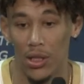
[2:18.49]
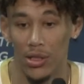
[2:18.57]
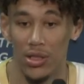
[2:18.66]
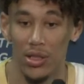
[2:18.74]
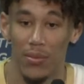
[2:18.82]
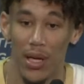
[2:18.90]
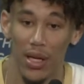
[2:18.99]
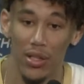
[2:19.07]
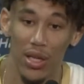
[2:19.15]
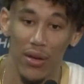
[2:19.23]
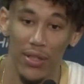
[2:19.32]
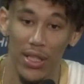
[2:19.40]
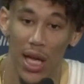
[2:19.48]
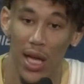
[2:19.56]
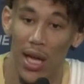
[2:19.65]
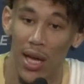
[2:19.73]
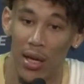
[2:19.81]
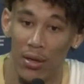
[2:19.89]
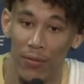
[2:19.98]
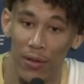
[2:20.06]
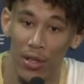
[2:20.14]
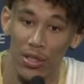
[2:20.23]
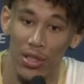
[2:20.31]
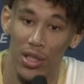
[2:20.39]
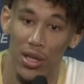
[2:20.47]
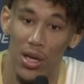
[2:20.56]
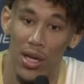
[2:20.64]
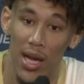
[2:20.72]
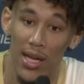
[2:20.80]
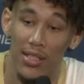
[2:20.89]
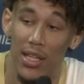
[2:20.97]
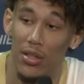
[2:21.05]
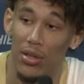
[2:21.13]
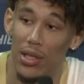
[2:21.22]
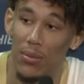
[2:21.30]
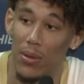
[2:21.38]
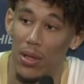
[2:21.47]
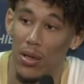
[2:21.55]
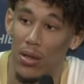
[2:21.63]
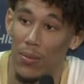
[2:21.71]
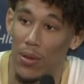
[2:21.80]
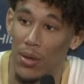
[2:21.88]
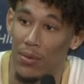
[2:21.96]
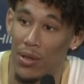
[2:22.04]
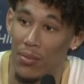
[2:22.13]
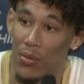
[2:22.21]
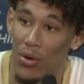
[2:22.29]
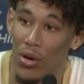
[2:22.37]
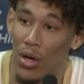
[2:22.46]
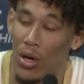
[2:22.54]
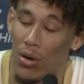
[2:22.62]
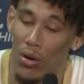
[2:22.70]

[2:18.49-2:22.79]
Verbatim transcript: is just making sure I have a tight handle for this year in case I do have to be on the perimeter more.